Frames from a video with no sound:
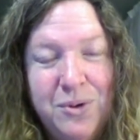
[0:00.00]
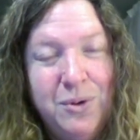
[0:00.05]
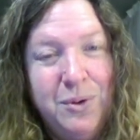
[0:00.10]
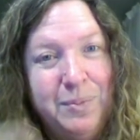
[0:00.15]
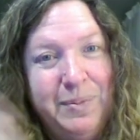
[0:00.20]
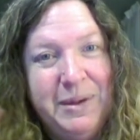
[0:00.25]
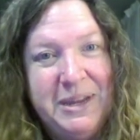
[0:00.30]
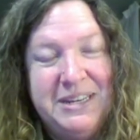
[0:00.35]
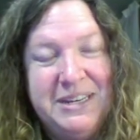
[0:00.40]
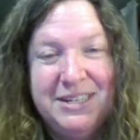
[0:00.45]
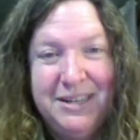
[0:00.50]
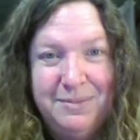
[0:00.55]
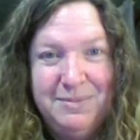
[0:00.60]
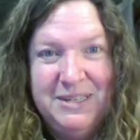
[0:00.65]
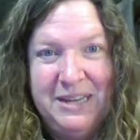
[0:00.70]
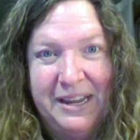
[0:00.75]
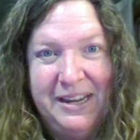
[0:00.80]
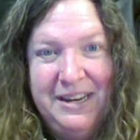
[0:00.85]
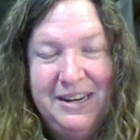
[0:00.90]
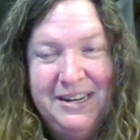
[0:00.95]
oh, well,
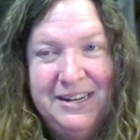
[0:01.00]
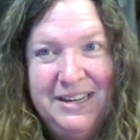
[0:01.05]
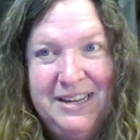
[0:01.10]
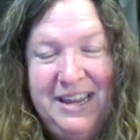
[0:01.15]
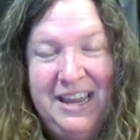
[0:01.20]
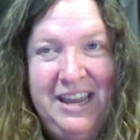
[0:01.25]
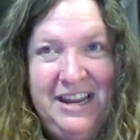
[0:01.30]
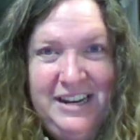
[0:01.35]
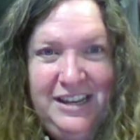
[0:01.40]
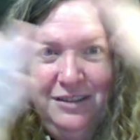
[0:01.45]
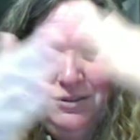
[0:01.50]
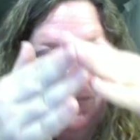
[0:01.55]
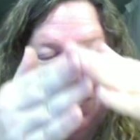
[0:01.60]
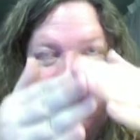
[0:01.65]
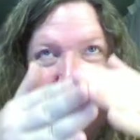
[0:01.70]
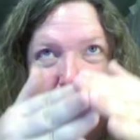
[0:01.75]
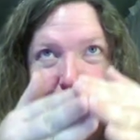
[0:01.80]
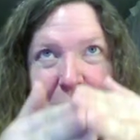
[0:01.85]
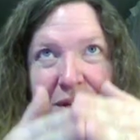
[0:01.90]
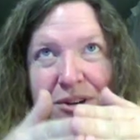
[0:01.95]
base times height,
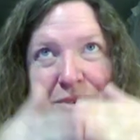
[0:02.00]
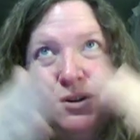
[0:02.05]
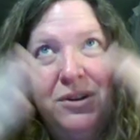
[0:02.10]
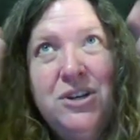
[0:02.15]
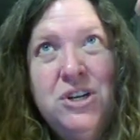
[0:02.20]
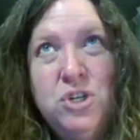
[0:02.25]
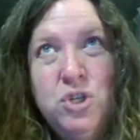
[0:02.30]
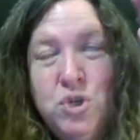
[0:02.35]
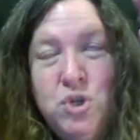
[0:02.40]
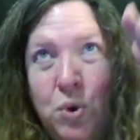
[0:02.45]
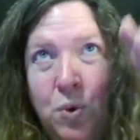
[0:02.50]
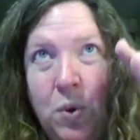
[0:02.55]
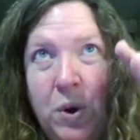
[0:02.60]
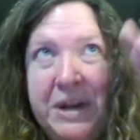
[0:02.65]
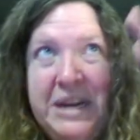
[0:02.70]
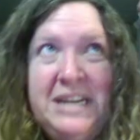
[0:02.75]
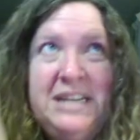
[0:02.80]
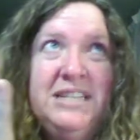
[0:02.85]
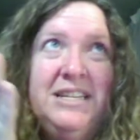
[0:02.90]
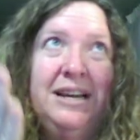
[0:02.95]
and it gives me 200.
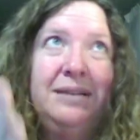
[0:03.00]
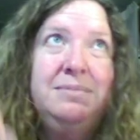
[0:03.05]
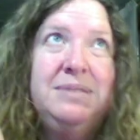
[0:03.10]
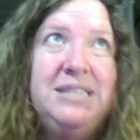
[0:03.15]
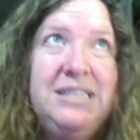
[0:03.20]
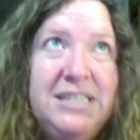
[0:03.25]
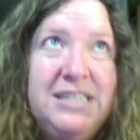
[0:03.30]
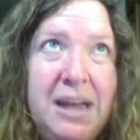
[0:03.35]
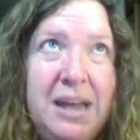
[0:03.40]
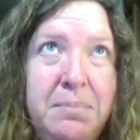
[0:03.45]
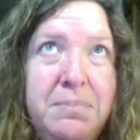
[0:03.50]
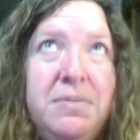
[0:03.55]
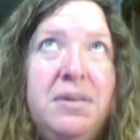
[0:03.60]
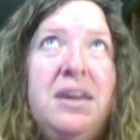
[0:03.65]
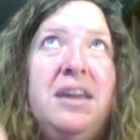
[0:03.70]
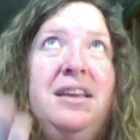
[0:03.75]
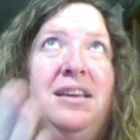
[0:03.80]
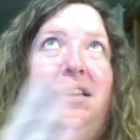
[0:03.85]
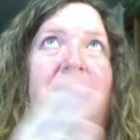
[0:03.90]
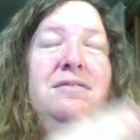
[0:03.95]
20 times
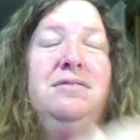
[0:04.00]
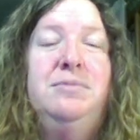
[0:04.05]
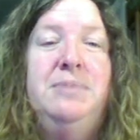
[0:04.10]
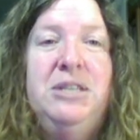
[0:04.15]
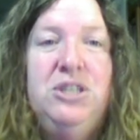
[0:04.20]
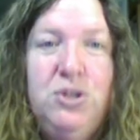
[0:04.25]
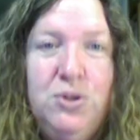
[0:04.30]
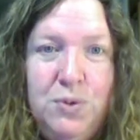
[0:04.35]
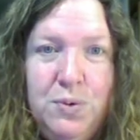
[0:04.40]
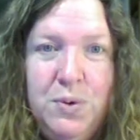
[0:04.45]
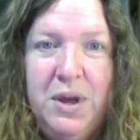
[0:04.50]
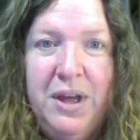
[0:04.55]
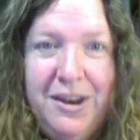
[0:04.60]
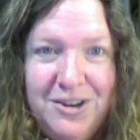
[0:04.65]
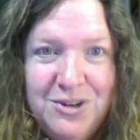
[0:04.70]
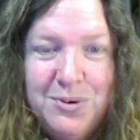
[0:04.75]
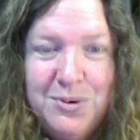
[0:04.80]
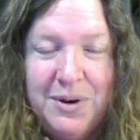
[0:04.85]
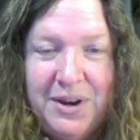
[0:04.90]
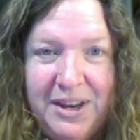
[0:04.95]
something gives me
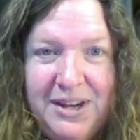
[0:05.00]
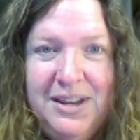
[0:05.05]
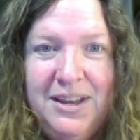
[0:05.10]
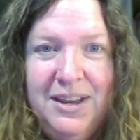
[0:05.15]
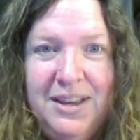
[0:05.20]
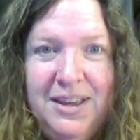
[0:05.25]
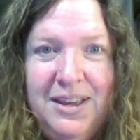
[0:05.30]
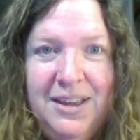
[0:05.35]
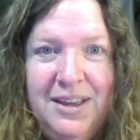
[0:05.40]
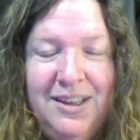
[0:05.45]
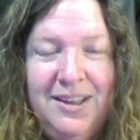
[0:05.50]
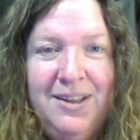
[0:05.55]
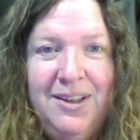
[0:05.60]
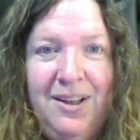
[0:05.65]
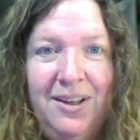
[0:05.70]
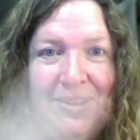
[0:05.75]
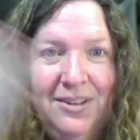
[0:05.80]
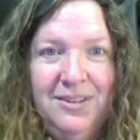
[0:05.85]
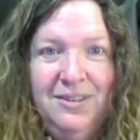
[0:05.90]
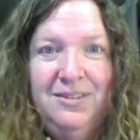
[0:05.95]
200.
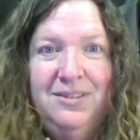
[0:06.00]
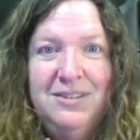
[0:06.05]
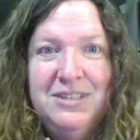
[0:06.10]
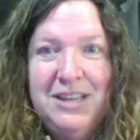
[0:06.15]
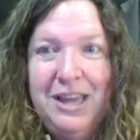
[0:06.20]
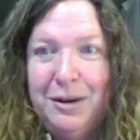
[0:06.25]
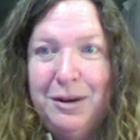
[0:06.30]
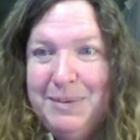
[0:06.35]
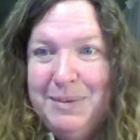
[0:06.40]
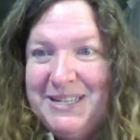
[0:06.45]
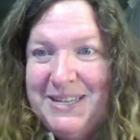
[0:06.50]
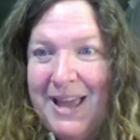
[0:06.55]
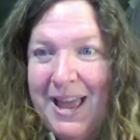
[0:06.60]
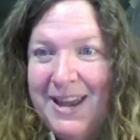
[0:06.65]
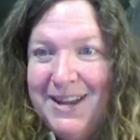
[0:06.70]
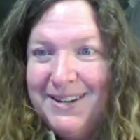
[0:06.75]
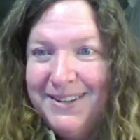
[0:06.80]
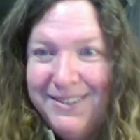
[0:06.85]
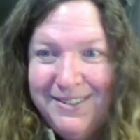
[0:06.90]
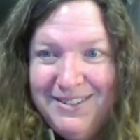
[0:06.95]
It's got
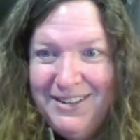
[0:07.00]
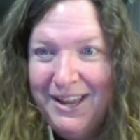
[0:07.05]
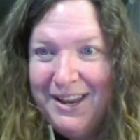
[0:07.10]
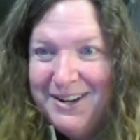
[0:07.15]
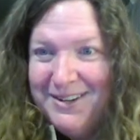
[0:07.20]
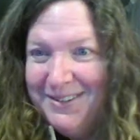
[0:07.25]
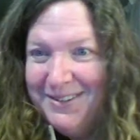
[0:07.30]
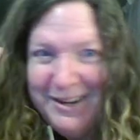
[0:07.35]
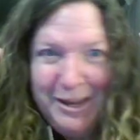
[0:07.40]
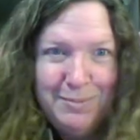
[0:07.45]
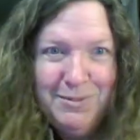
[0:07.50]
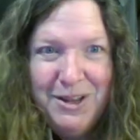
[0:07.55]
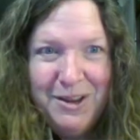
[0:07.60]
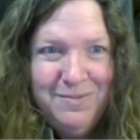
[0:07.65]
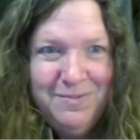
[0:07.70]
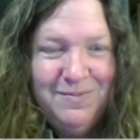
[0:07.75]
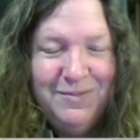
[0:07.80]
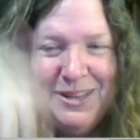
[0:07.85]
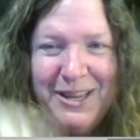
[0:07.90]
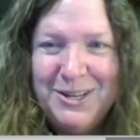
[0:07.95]
to be 10. Done.
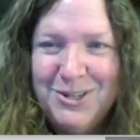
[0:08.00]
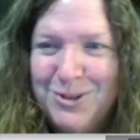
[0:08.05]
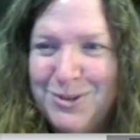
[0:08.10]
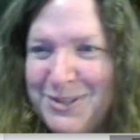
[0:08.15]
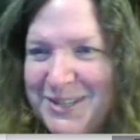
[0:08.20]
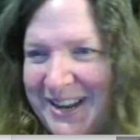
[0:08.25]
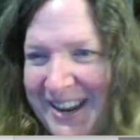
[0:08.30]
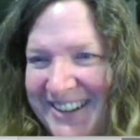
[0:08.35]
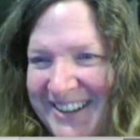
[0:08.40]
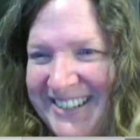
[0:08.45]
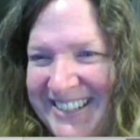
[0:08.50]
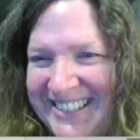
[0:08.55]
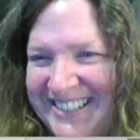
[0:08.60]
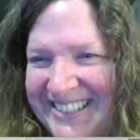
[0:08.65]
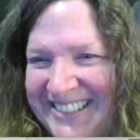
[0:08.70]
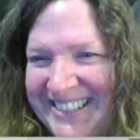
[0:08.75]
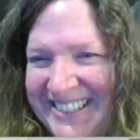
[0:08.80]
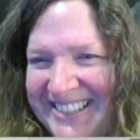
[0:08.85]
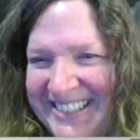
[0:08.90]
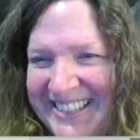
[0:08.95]
I'm done. The answer is
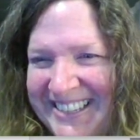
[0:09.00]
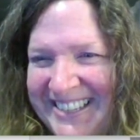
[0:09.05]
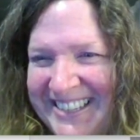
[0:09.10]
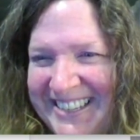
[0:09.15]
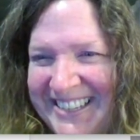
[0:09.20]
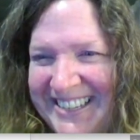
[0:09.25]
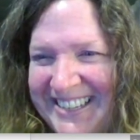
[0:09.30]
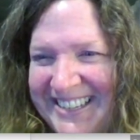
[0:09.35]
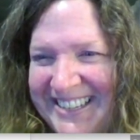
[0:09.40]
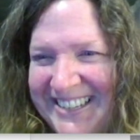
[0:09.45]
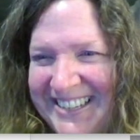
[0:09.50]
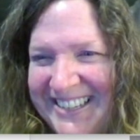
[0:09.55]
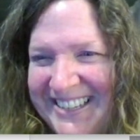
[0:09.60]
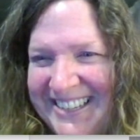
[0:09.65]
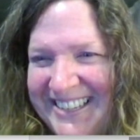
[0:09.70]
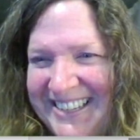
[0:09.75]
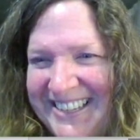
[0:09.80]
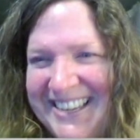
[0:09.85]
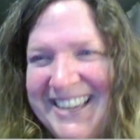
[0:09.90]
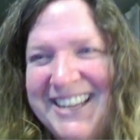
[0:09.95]
10.
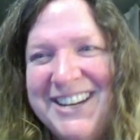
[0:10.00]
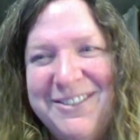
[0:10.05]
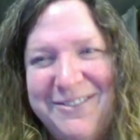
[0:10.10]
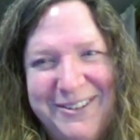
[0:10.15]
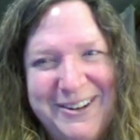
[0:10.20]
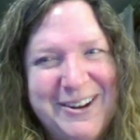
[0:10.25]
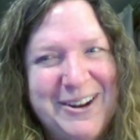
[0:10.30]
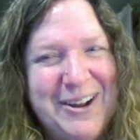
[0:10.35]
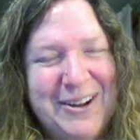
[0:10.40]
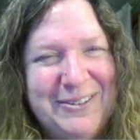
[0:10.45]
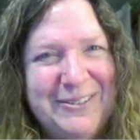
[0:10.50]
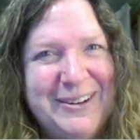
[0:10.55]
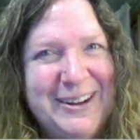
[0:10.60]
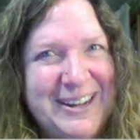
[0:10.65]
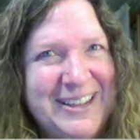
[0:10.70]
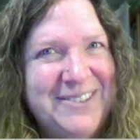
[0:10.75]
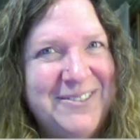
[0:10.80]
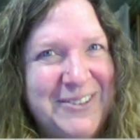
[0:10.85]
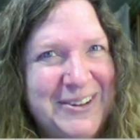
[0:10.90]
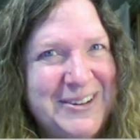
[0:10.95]
Can you
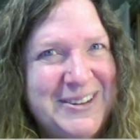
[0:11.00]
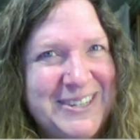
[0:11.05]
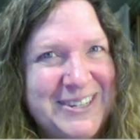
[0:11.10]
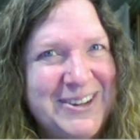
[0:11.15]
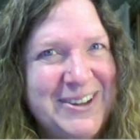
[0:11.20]
figure out